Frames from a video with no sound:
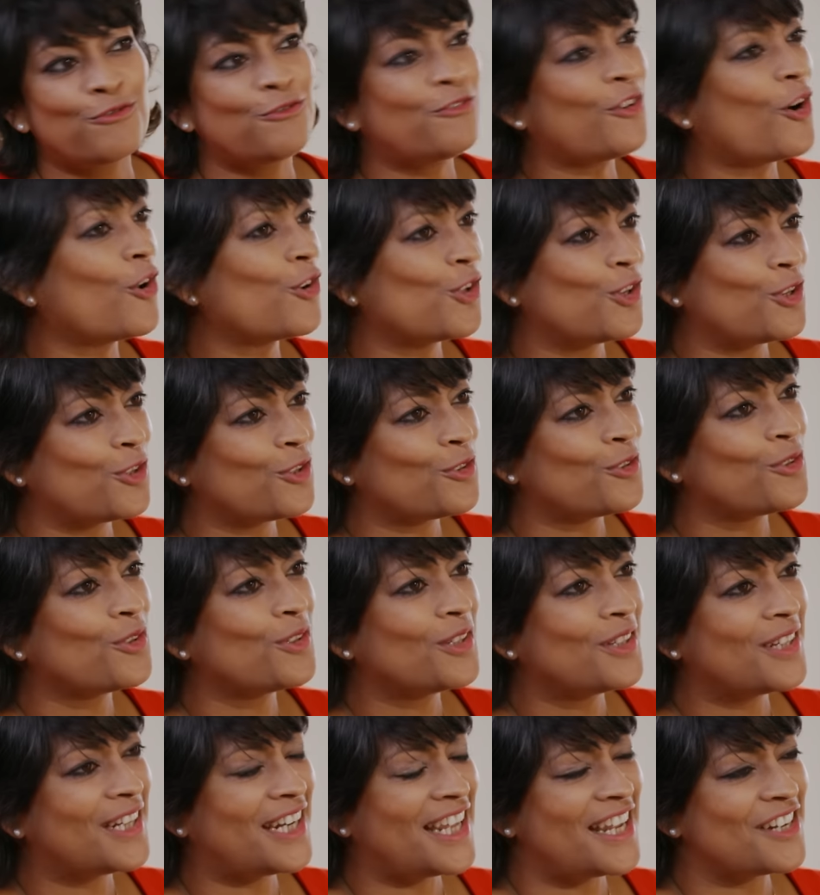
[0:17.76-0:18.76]
follow
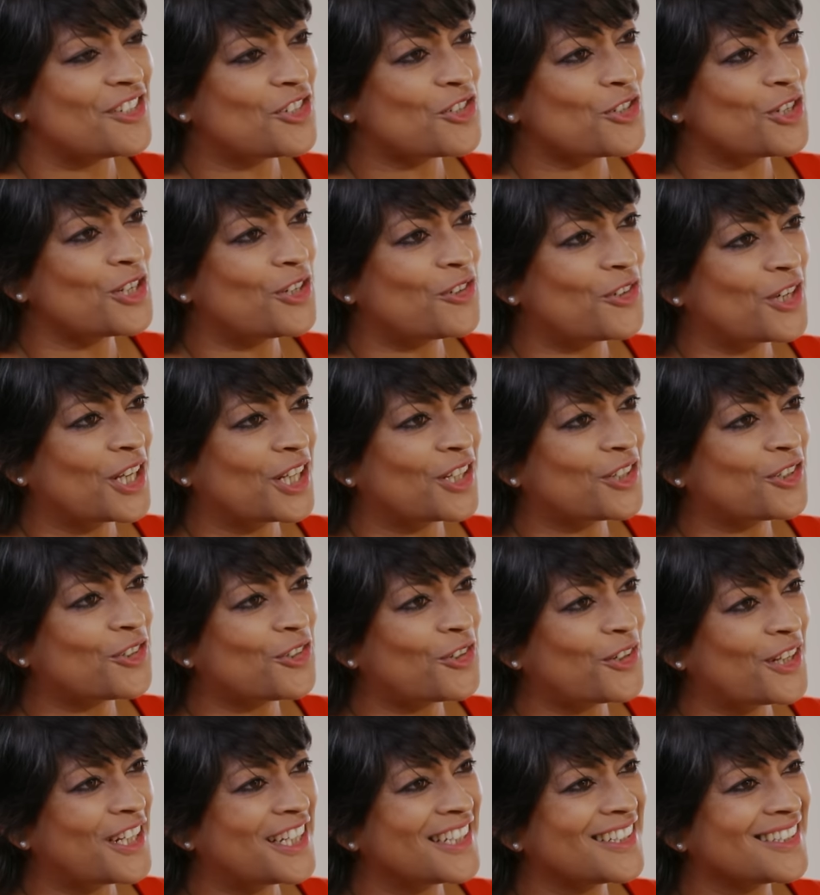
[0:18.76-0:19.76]
an engineering
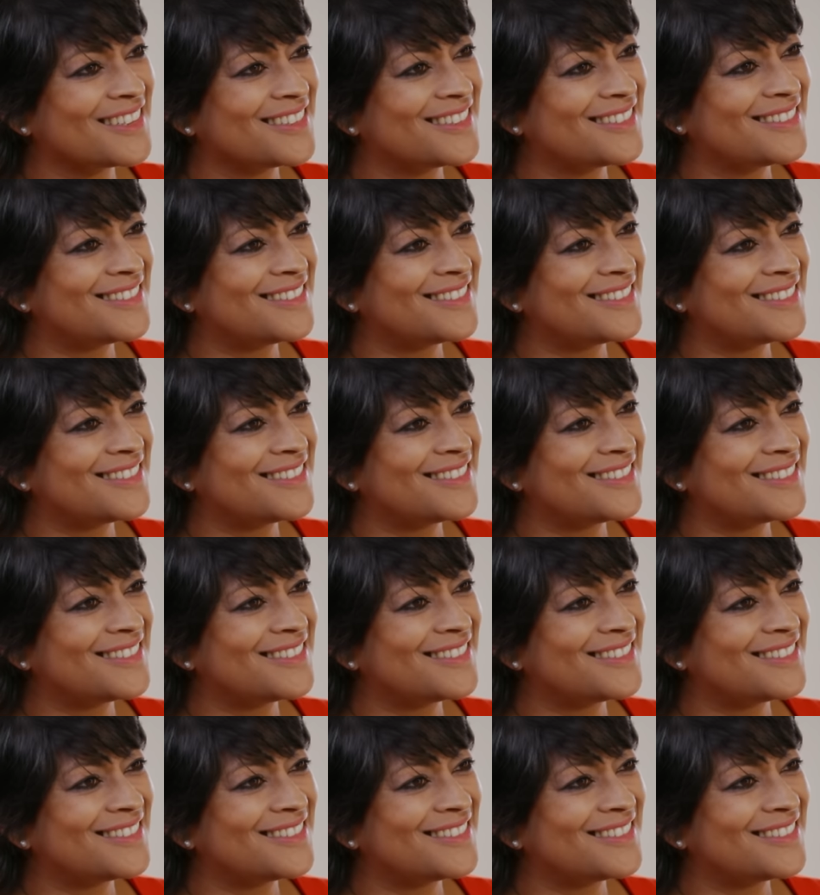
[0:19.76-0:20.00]
career?